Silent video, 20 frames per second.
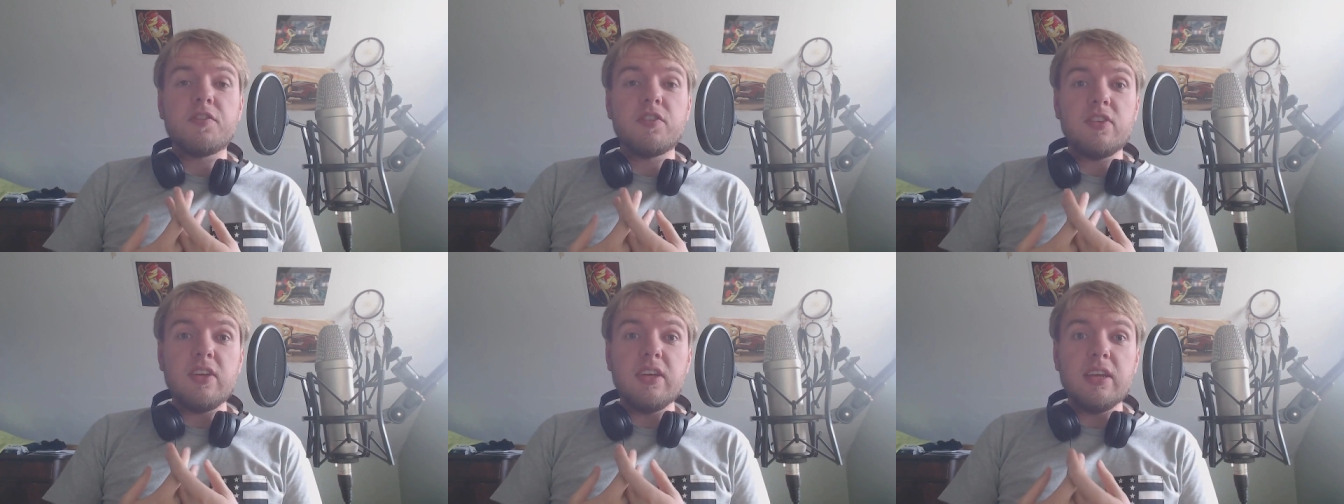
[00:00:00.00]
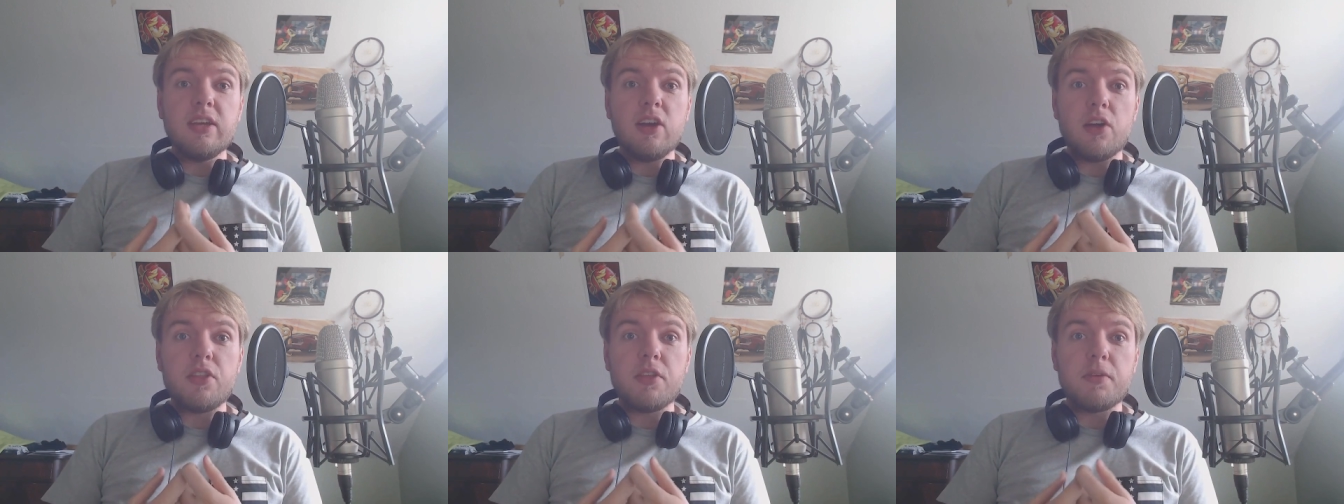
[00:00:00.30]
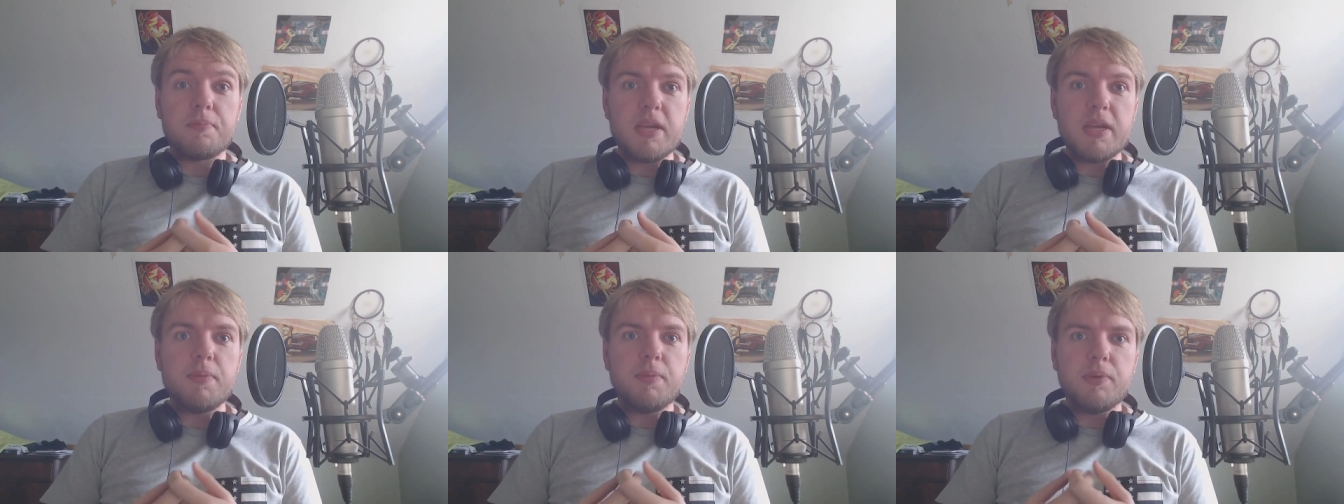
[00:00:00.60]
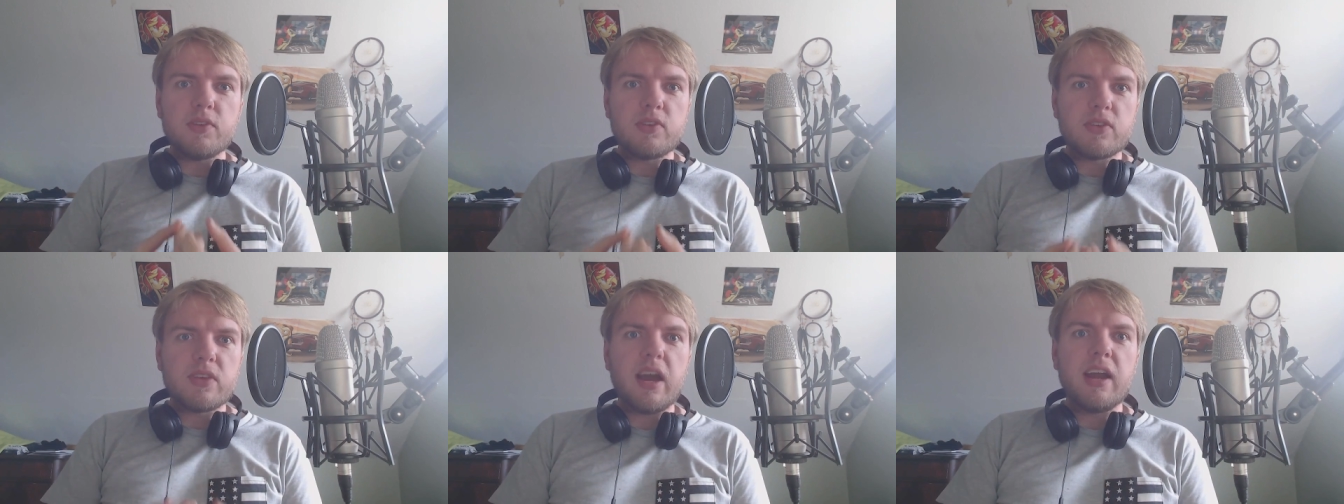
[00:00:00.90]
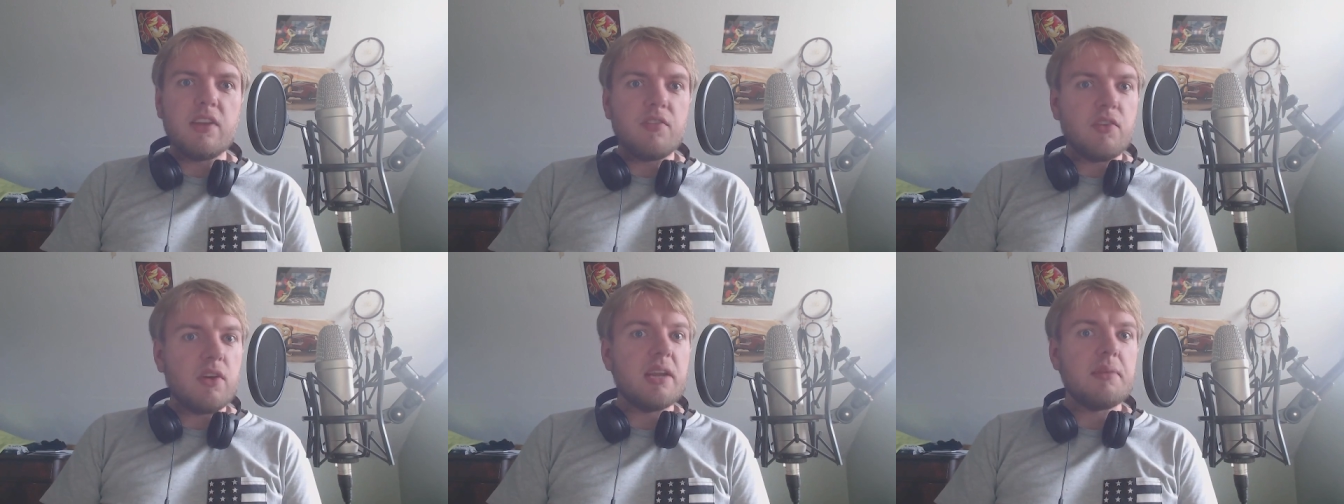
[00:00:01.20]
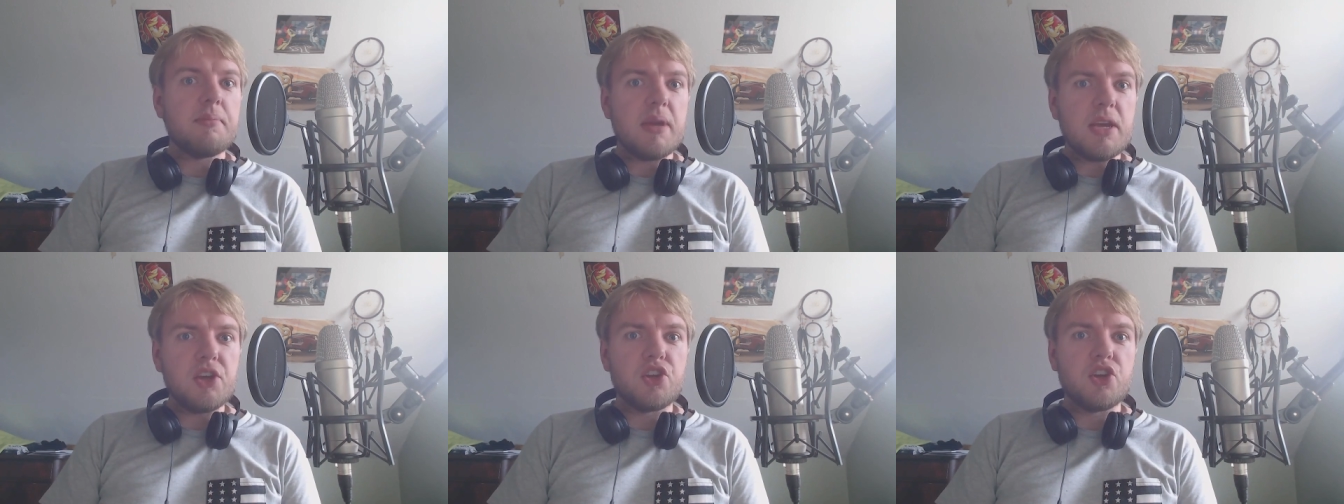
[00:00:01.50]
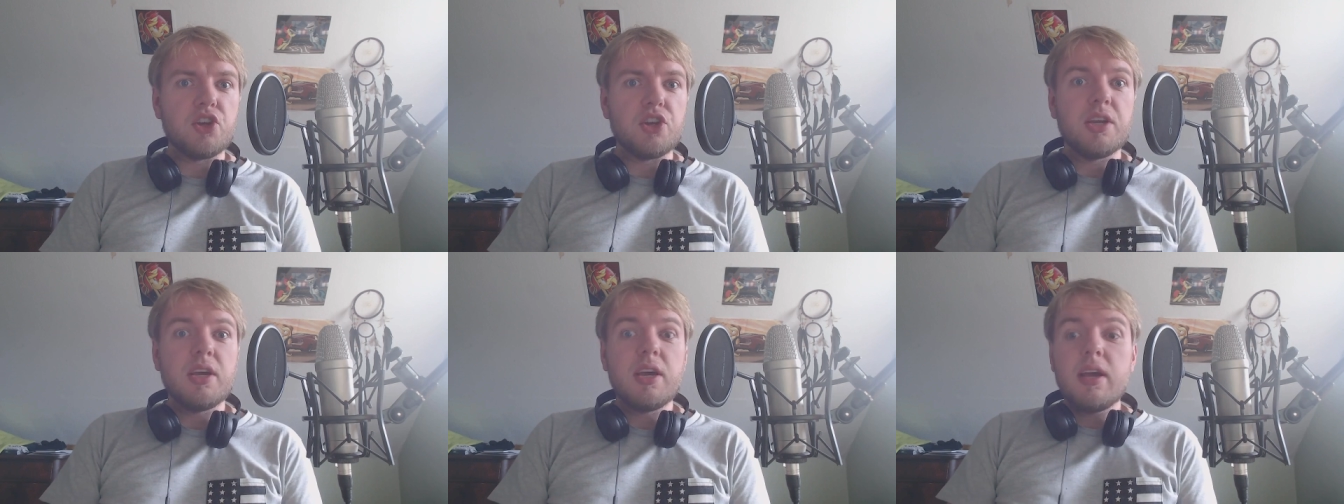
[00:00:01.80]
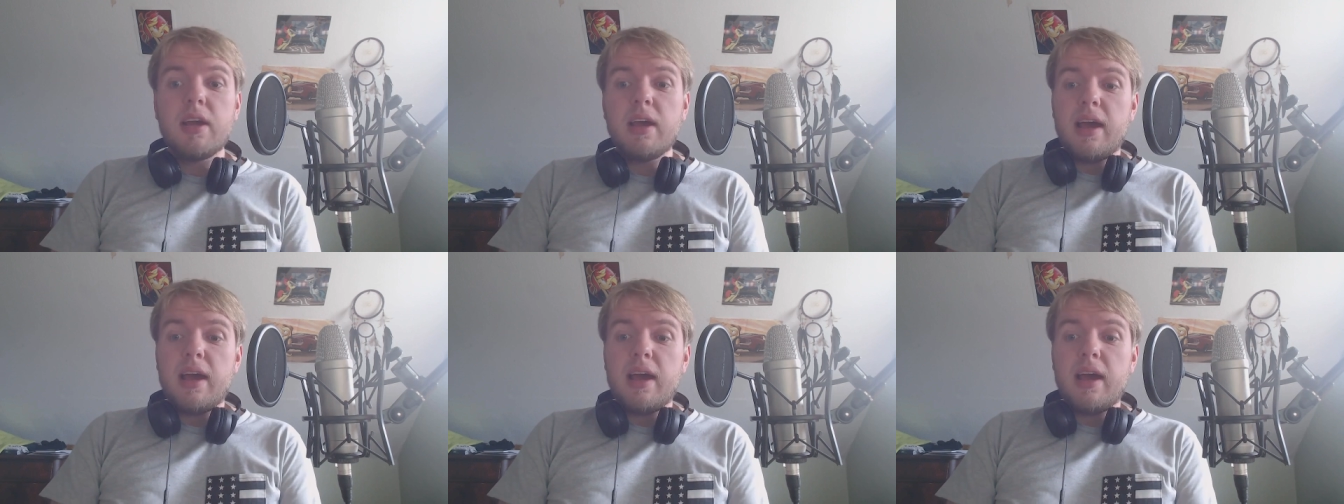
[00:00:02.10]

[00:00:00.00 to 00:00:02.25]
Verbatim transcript: seeing other people's kind of animation,